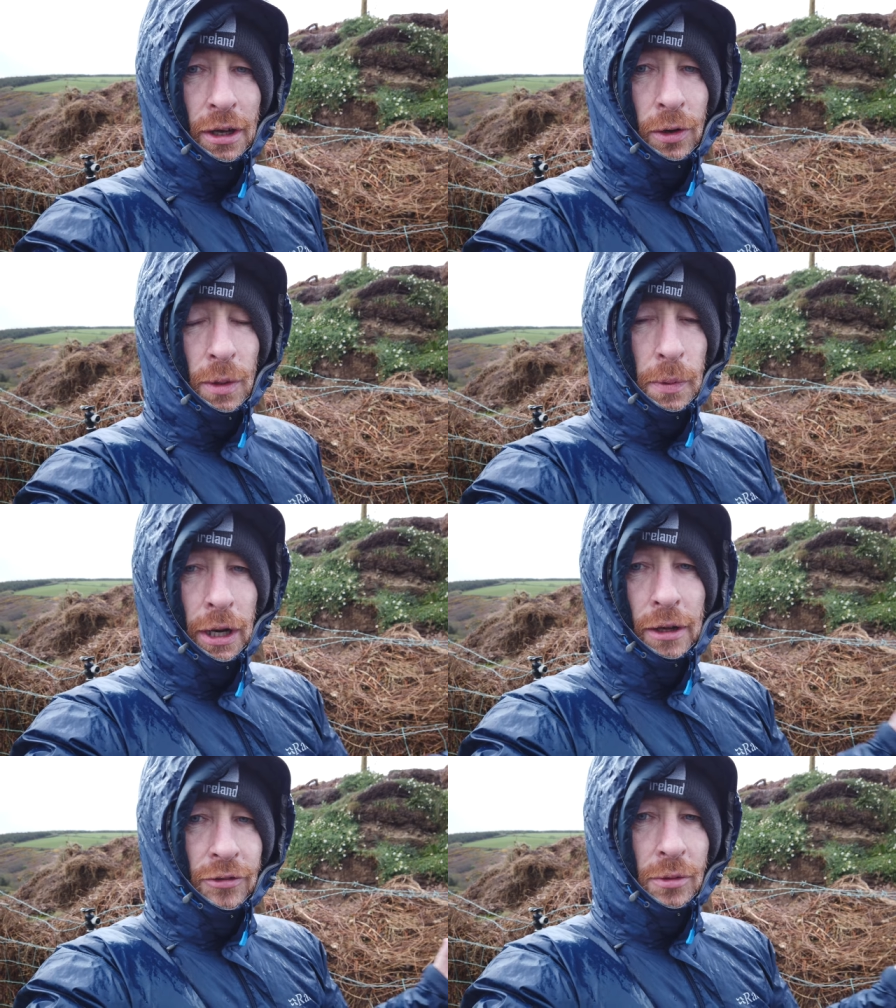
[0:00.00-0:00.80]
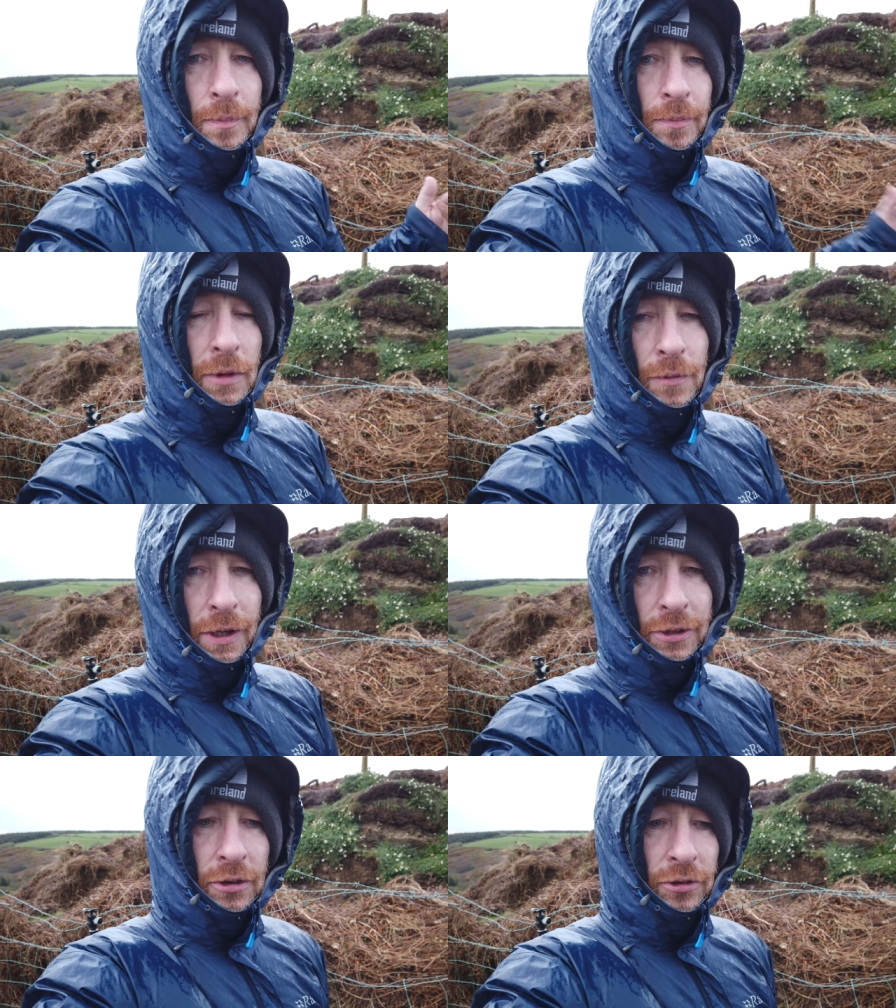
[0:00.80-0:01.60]
I'm going to put on some
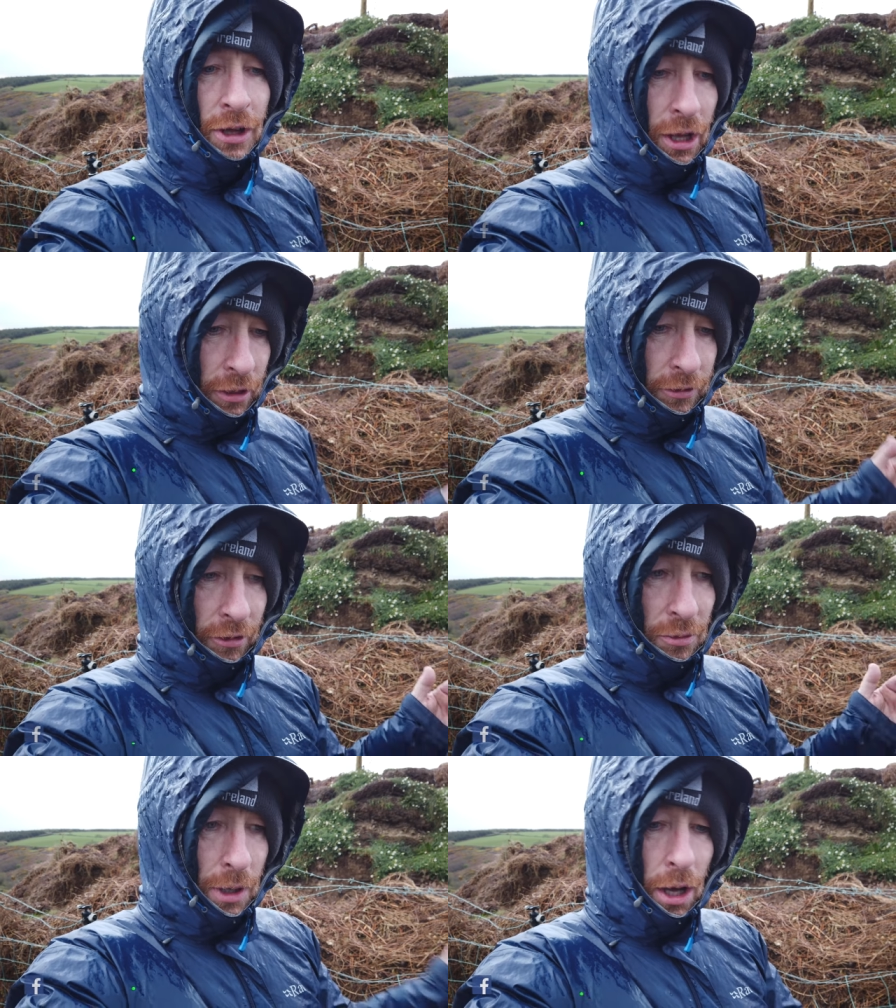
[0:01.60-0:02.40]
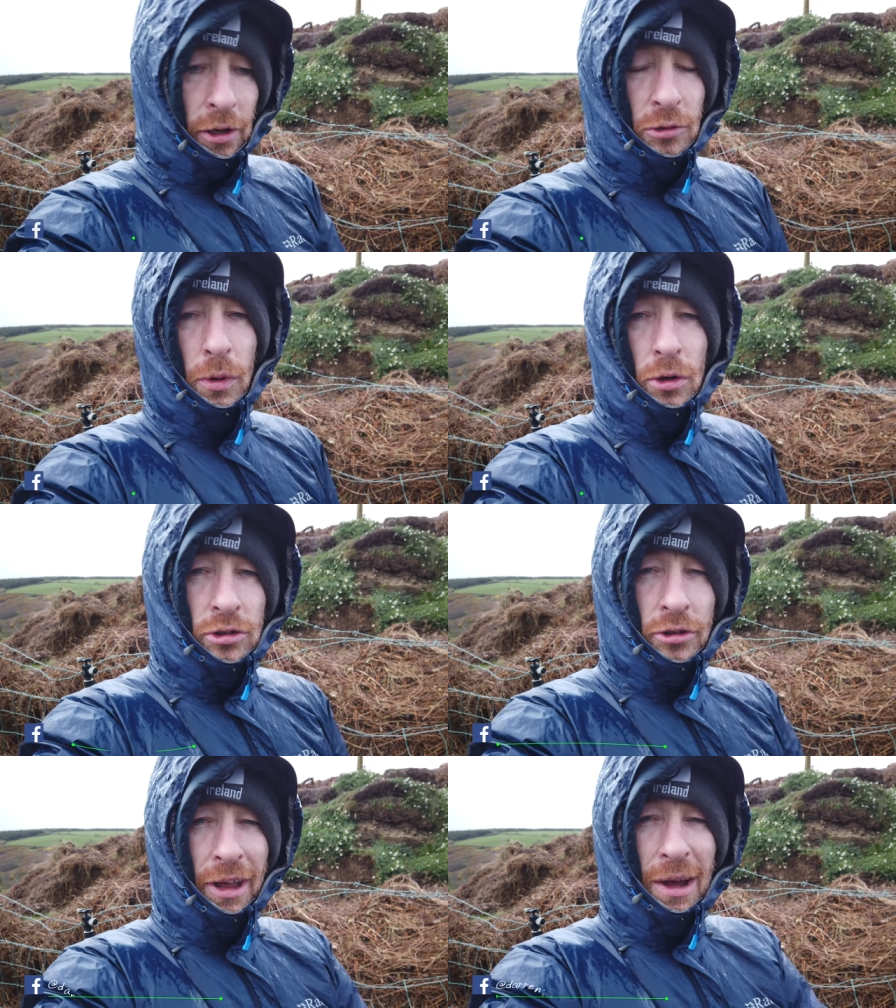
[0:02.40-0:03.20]
filters, take some long
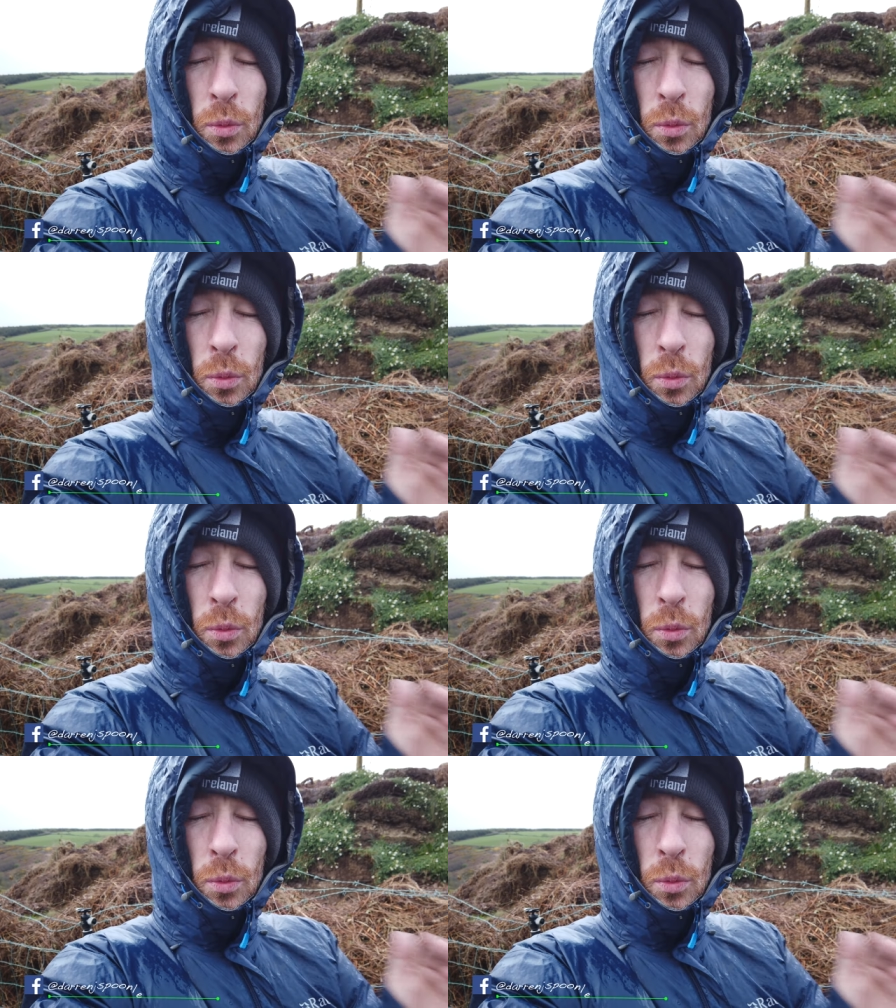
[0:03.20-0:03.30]
exposures.